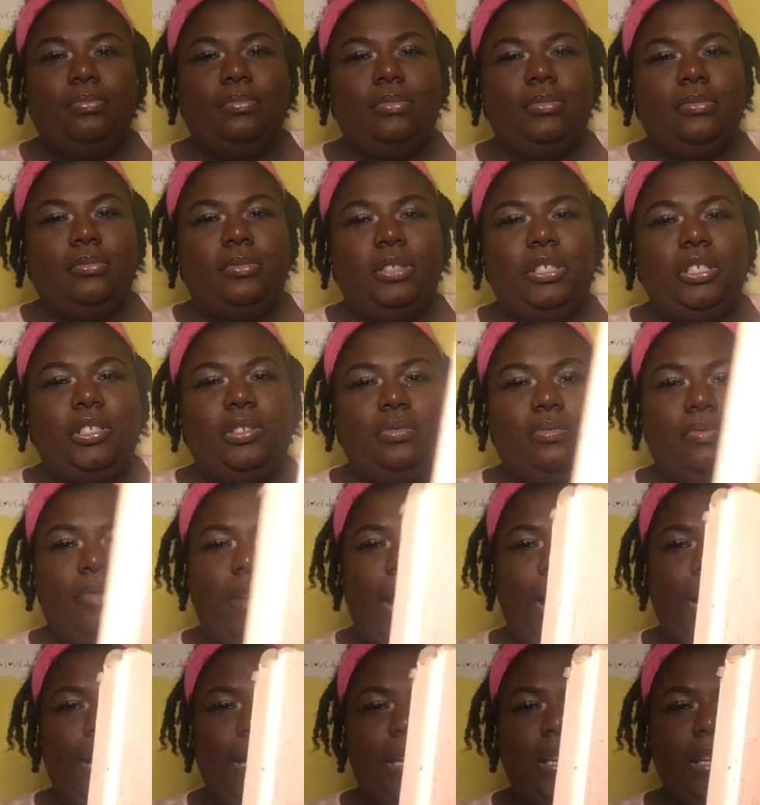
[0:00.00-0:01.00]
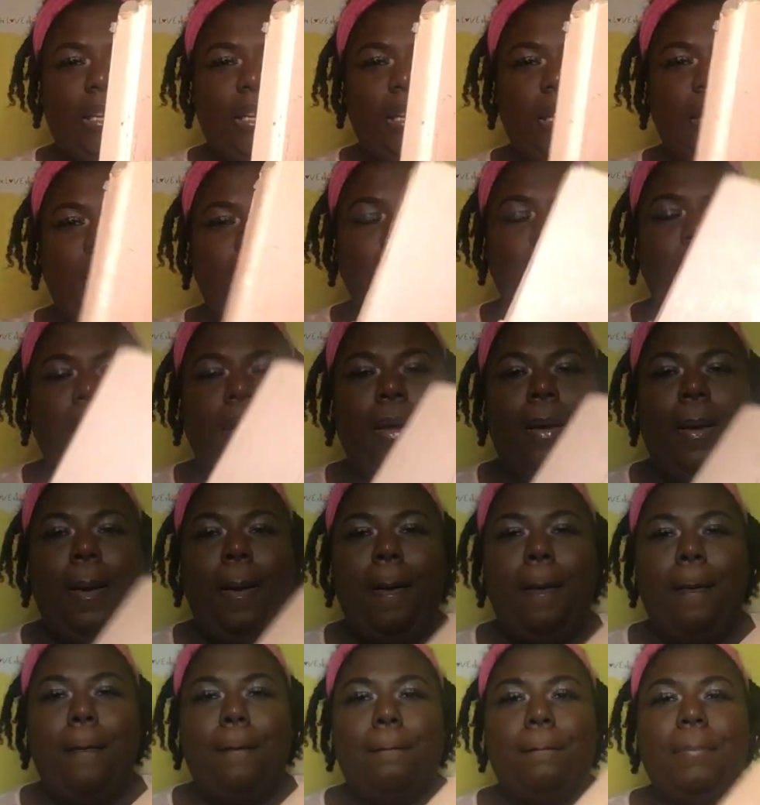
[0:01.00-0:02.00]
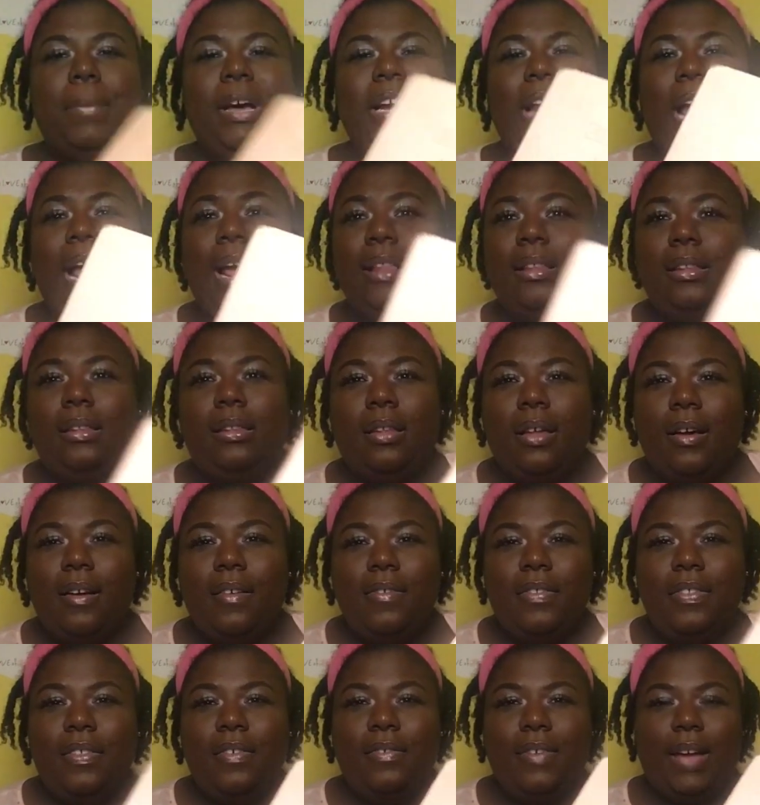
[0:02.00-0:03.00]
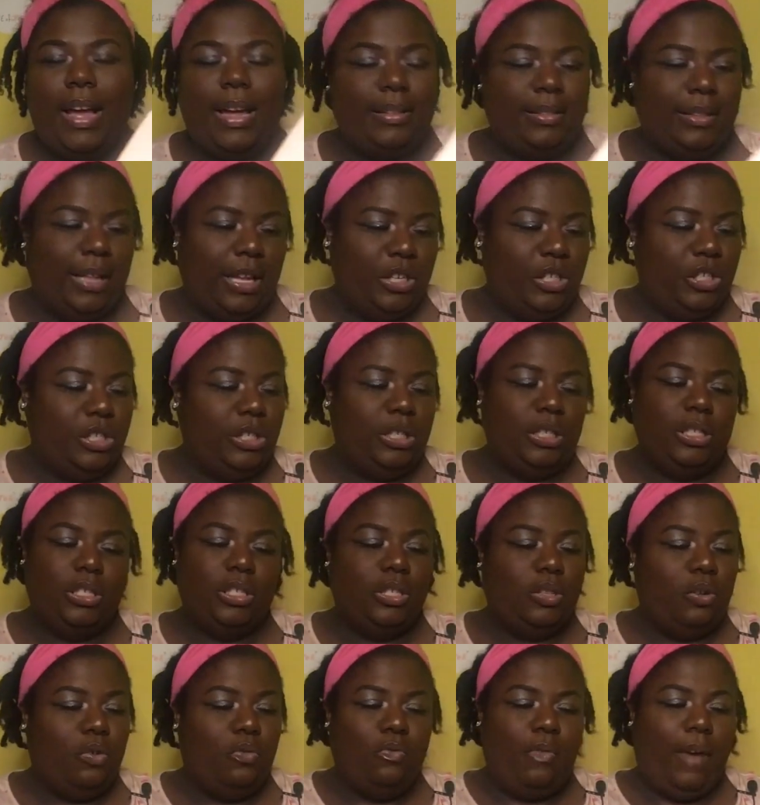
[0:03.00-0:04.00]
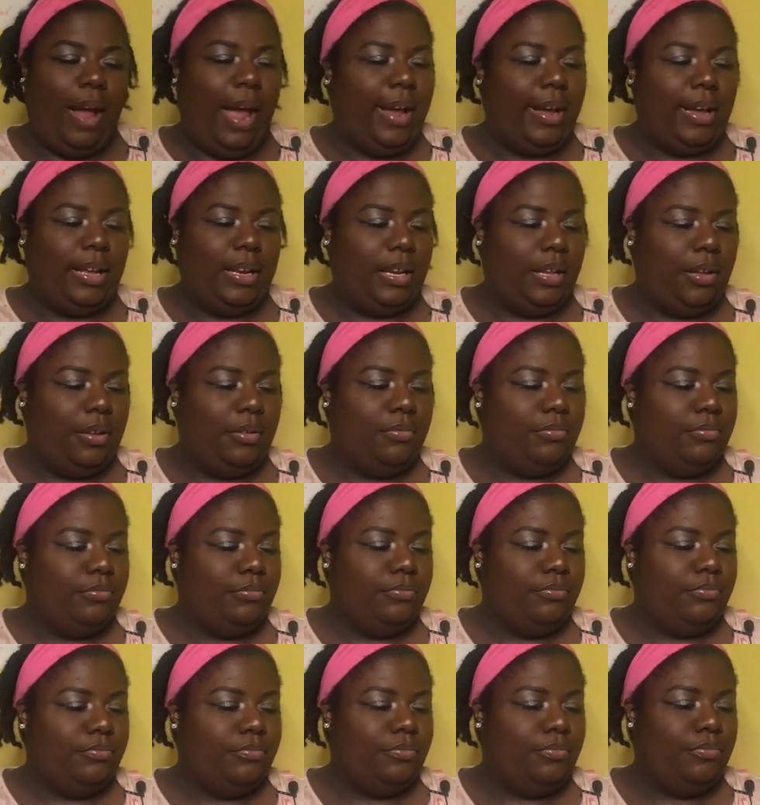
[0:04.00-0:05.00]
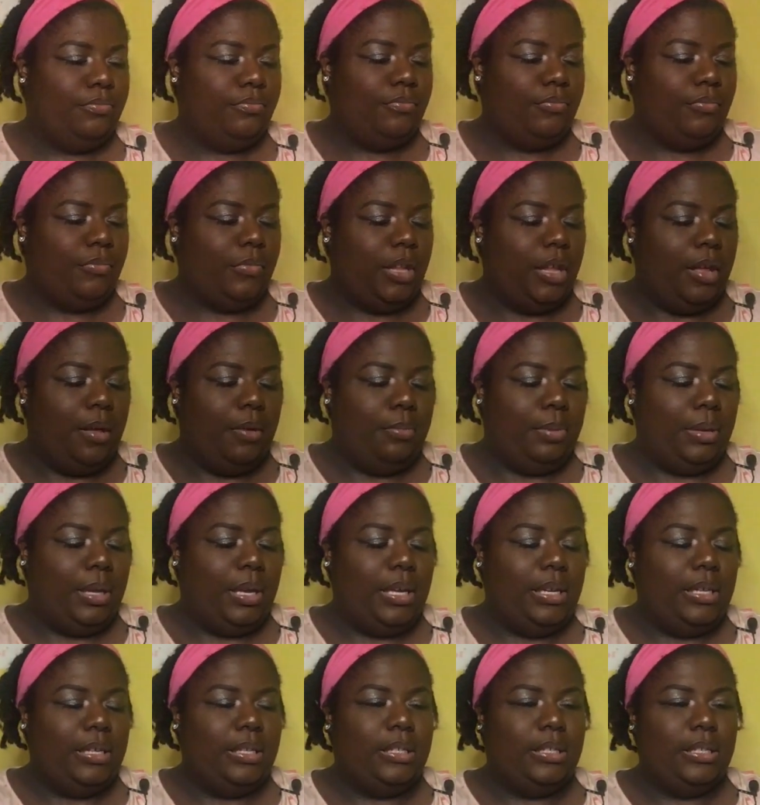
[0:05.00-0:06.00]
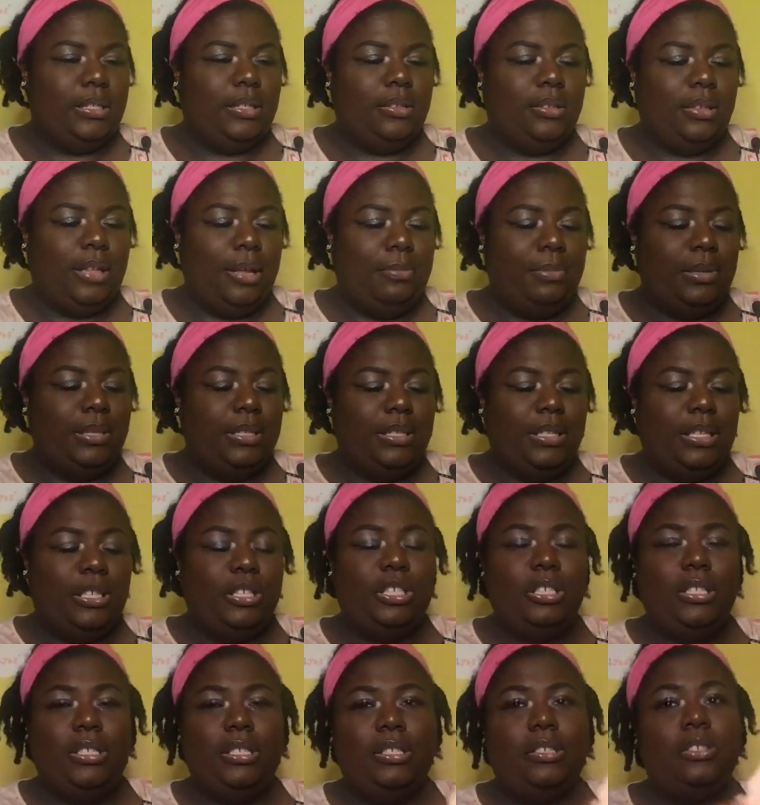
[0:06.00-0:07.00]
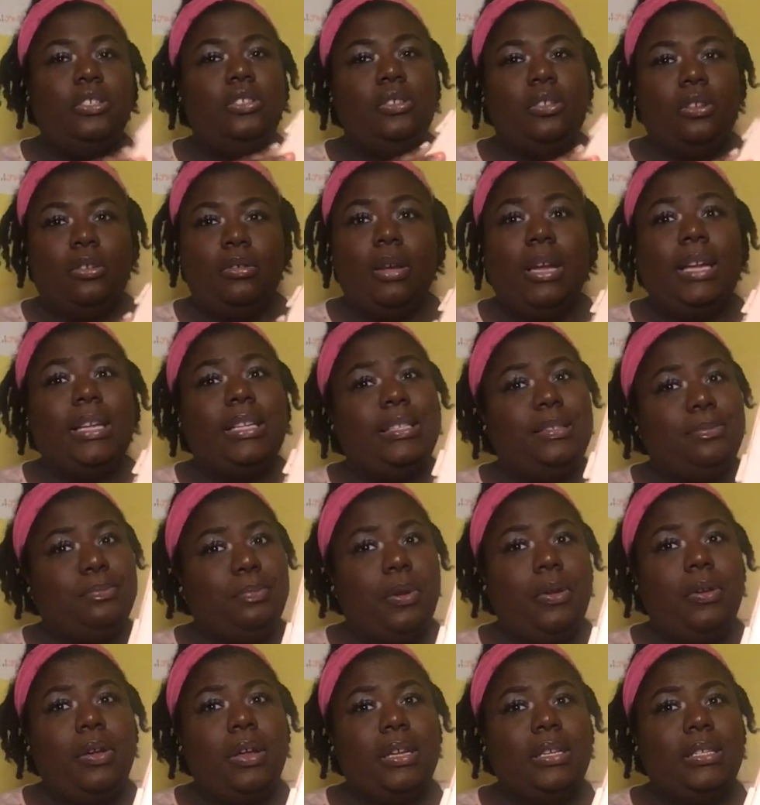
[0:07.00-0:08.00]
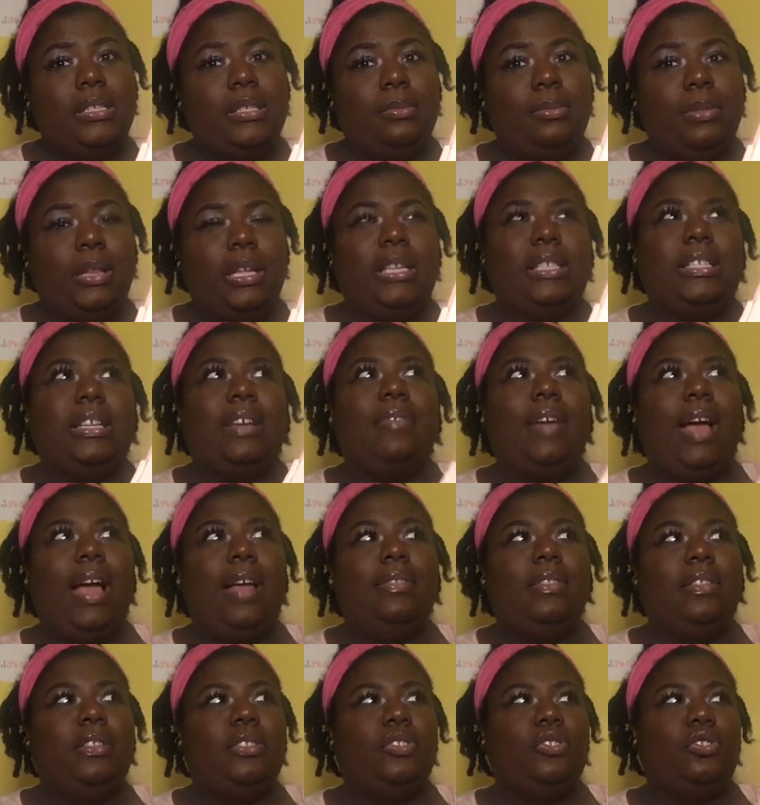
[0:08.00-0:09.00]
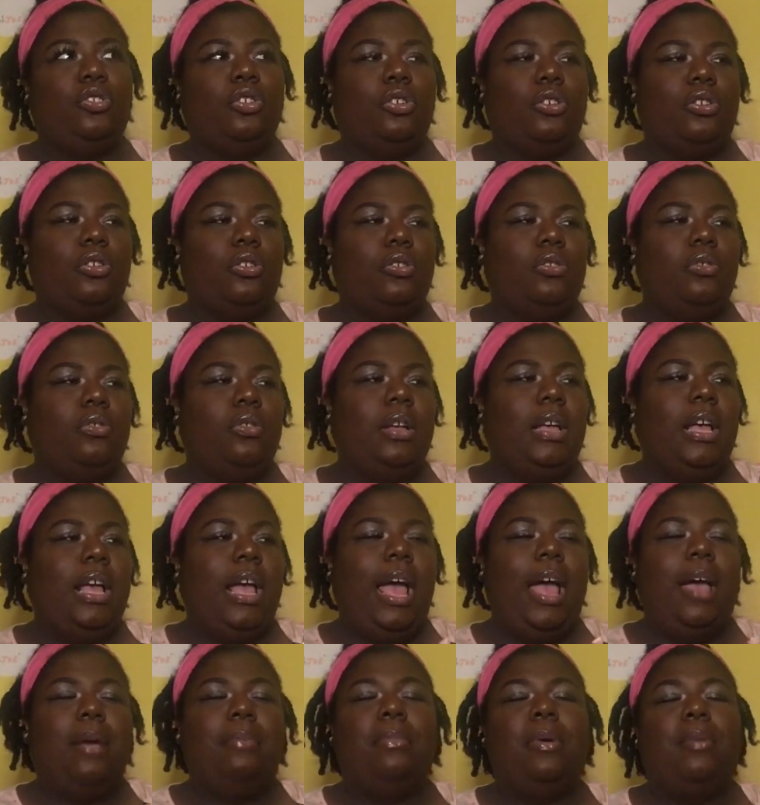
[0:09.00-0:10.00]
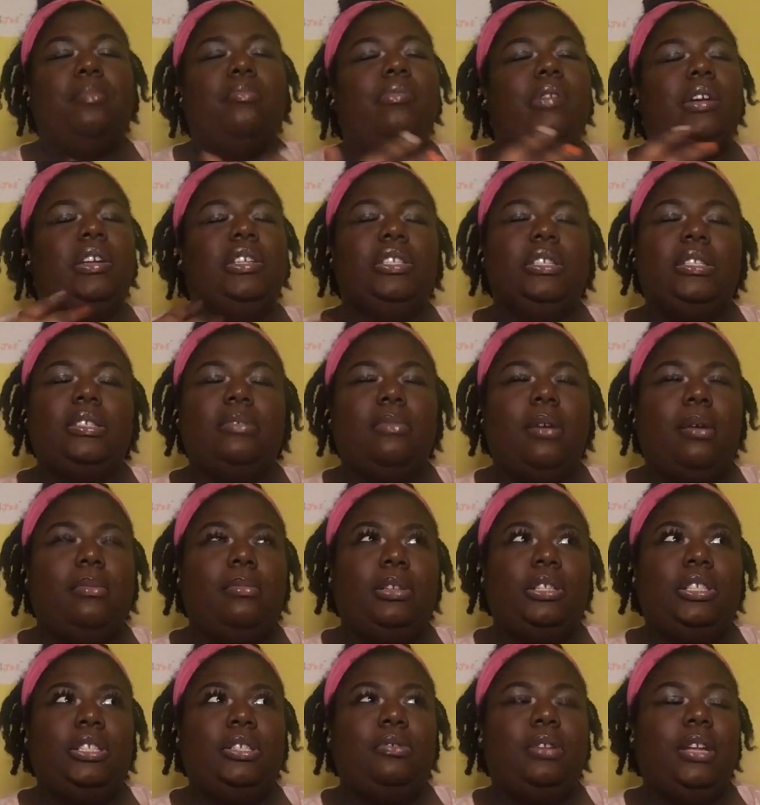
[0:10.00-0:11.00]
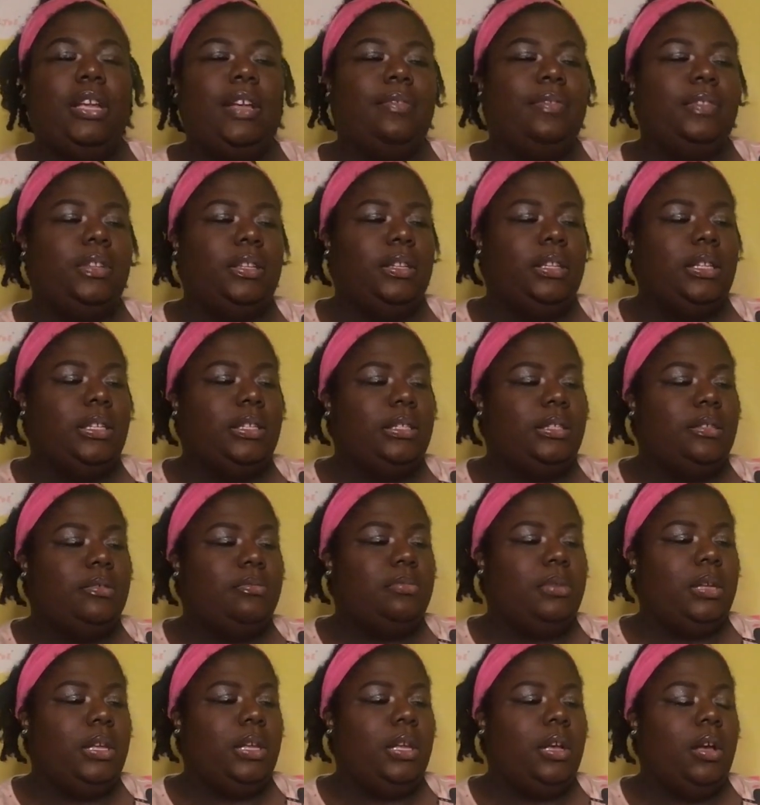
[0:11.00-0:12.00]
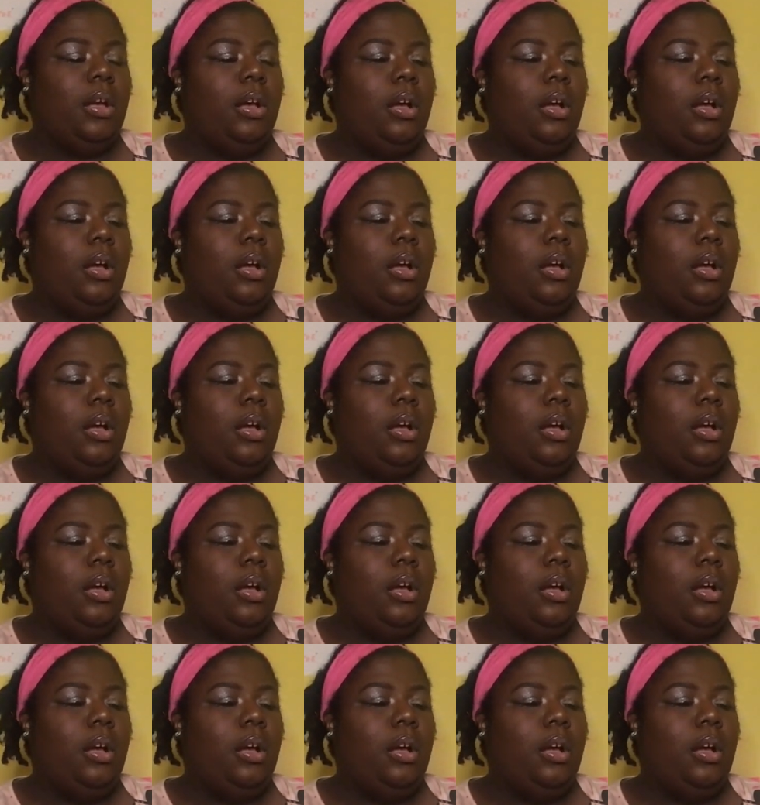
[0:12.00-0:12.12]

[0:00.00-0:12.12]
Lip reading: She's raggedy, but I love the fact that she's so raggedy because that means that she's, experienced some things. I've had this journal and my precious Mama G gifted this to me.